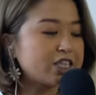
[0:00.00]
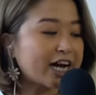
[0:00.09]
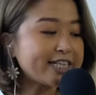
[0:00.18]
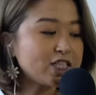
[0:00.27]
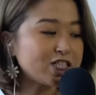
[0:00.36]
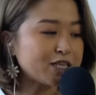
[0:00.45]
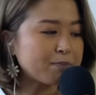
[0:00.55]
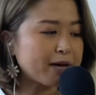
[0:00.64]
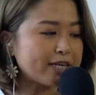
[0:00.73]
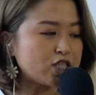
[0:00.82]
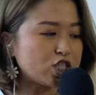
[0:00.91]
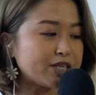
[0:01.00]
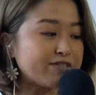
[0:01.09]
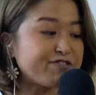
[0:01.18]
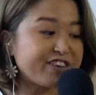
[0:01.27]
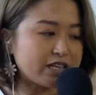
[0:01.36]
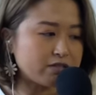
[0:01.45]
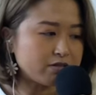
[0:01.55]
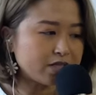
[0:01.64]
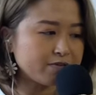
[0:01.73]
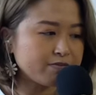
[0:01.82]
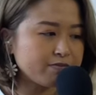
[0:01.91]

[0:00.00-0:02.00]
A giant ship engine failed.